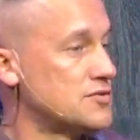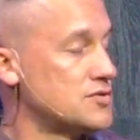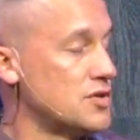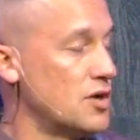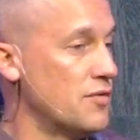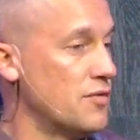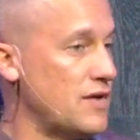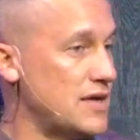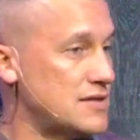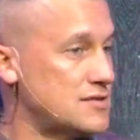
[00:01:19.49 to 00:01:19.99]

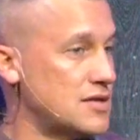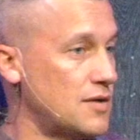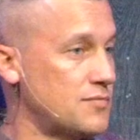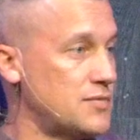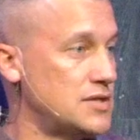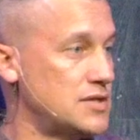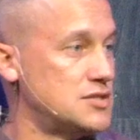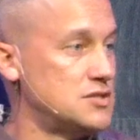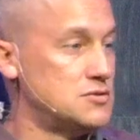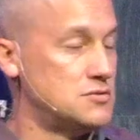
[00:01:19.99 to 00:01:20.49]
So if that's
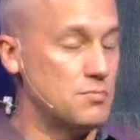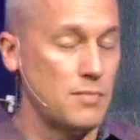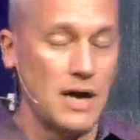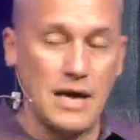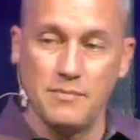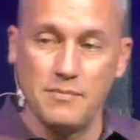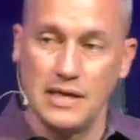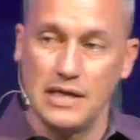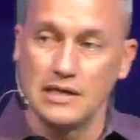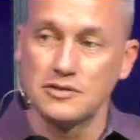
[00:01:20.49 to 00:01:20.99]
something that you
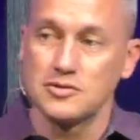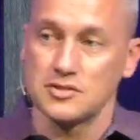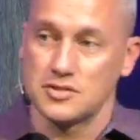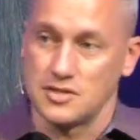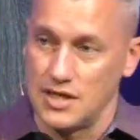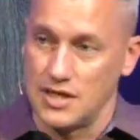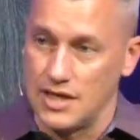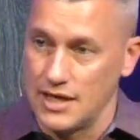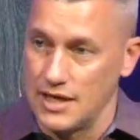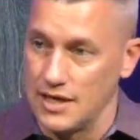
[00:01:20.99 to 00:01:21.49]
might be
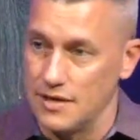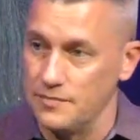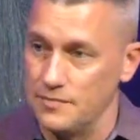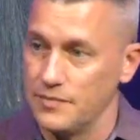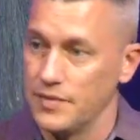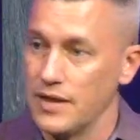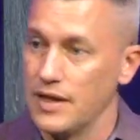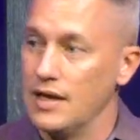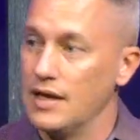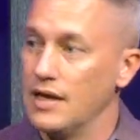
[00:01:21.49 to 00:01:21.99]
interested in,
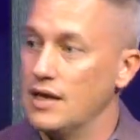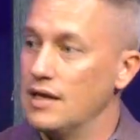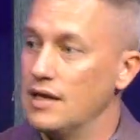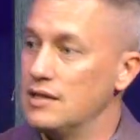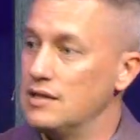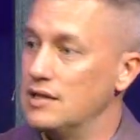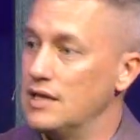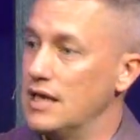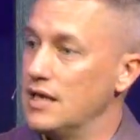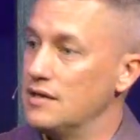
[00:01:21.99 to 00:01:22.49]

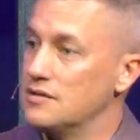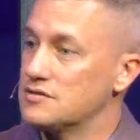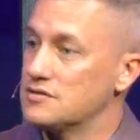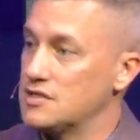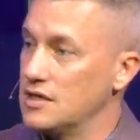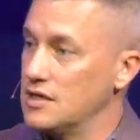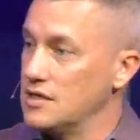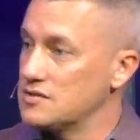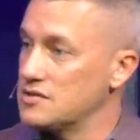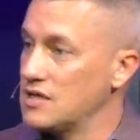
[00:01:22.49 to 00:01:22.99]
then
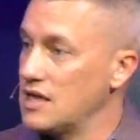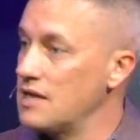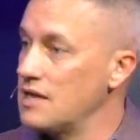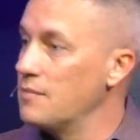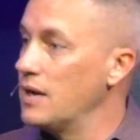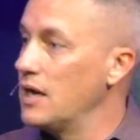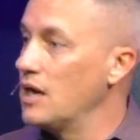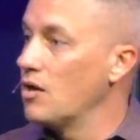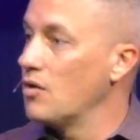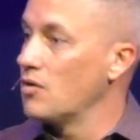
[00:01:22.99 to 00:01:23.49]
send us an
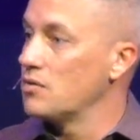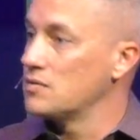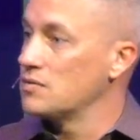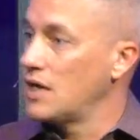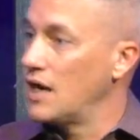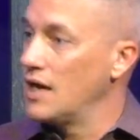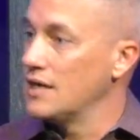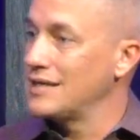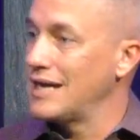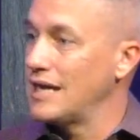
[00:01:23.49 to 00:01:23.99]
email,
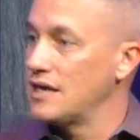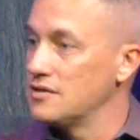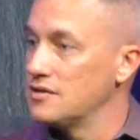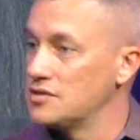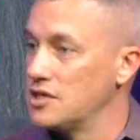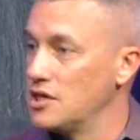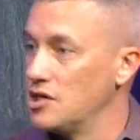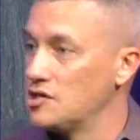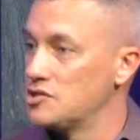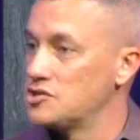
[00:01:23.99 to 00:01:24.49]
contact us
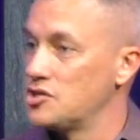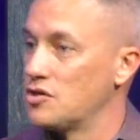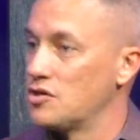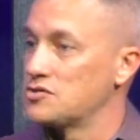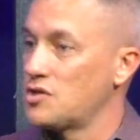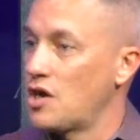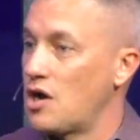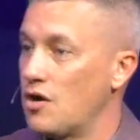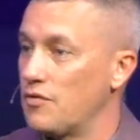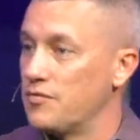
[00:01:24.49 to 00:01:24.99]
here in the church
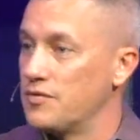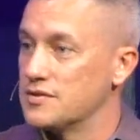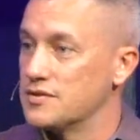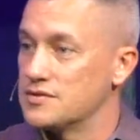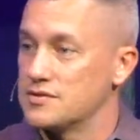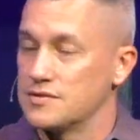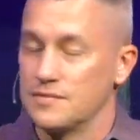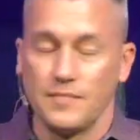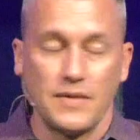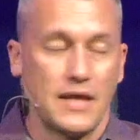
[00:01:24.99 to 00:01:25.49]

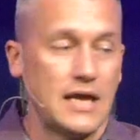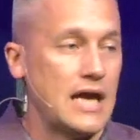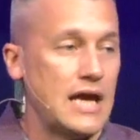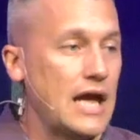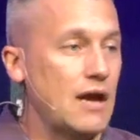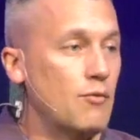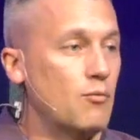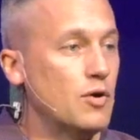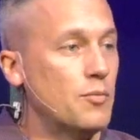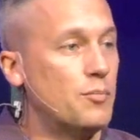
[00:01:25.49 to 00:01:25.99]
office,
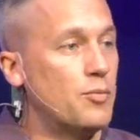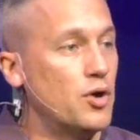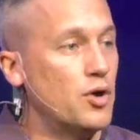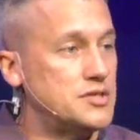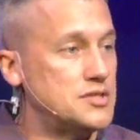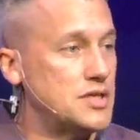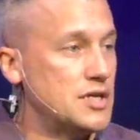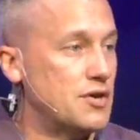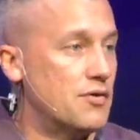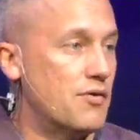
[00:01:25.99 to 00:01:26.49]
and we'll
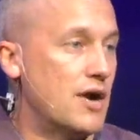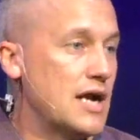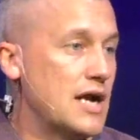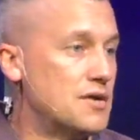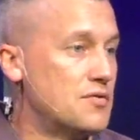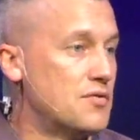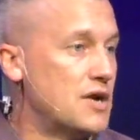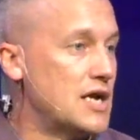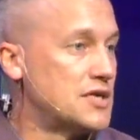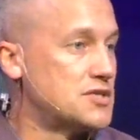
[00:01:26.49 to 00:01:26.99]
point you in the right
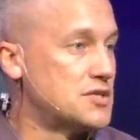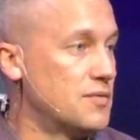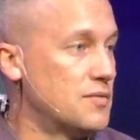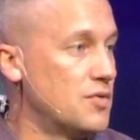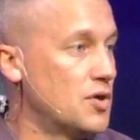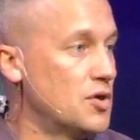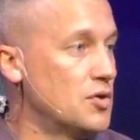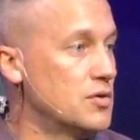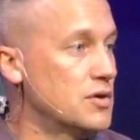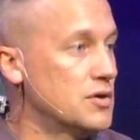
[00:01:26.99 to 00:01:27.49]
direction of
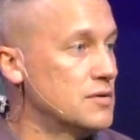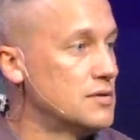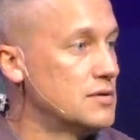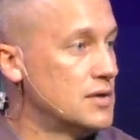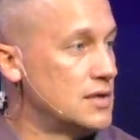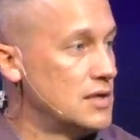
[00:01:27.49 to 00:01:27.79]
who to